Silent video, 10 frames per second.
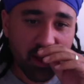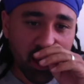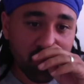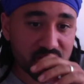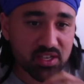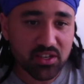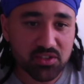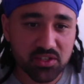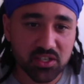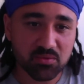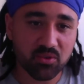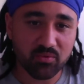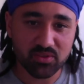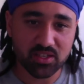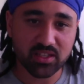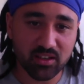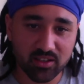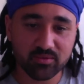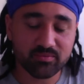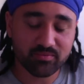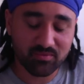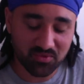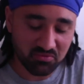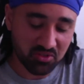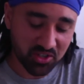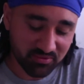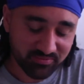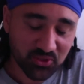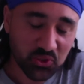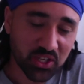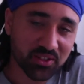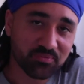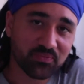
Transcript: And the Sadducees were obviously like, right, okay.